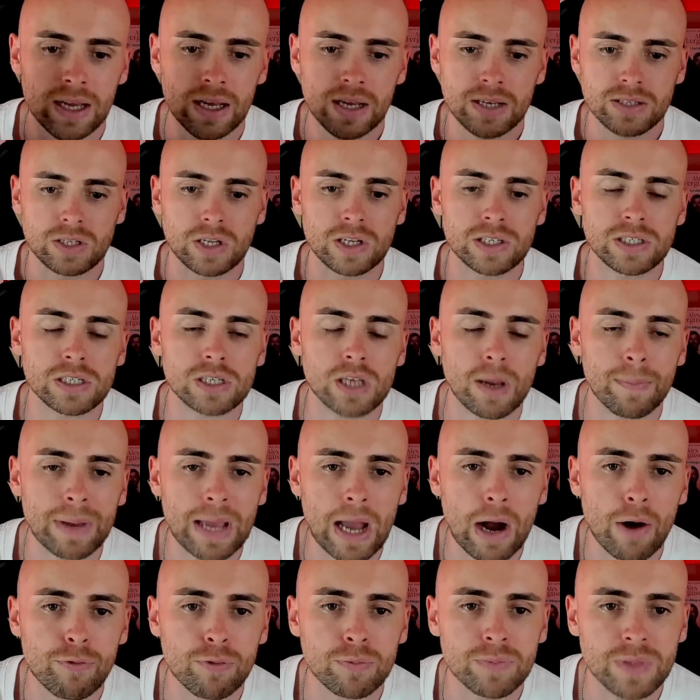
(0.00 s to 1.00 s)
So this is coming
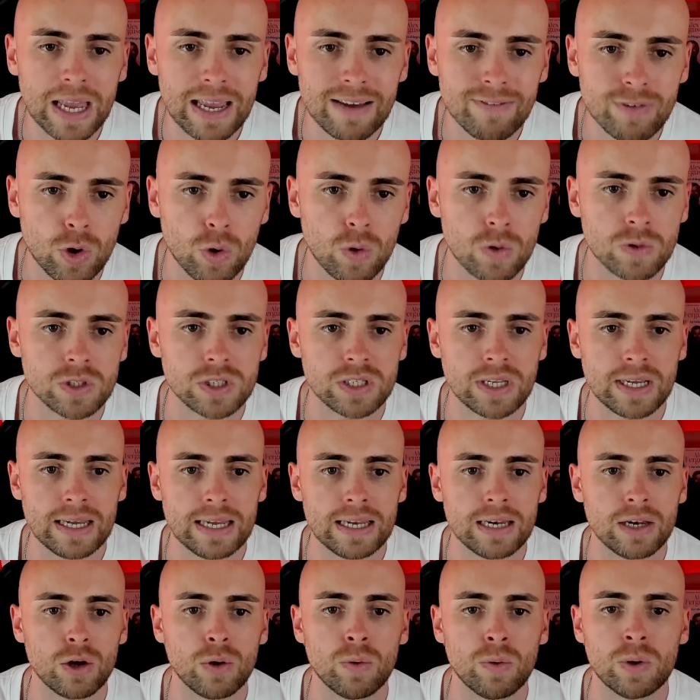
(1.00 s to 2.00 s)
out from David
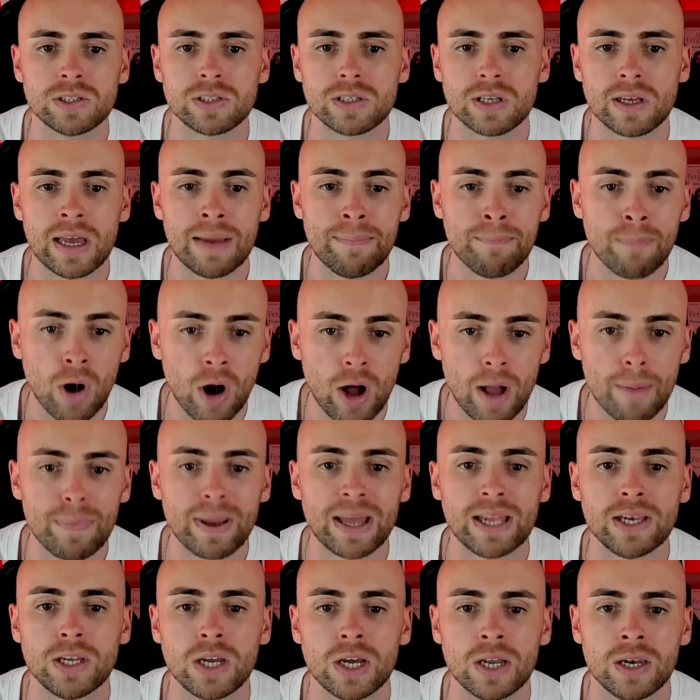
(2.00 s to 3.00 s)
Ornstein, who is, in my
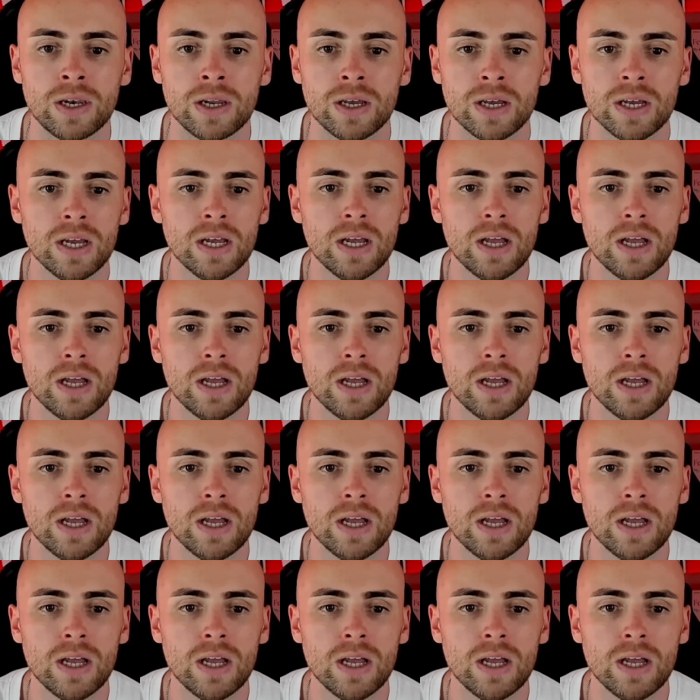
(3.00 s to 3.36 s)
opinion,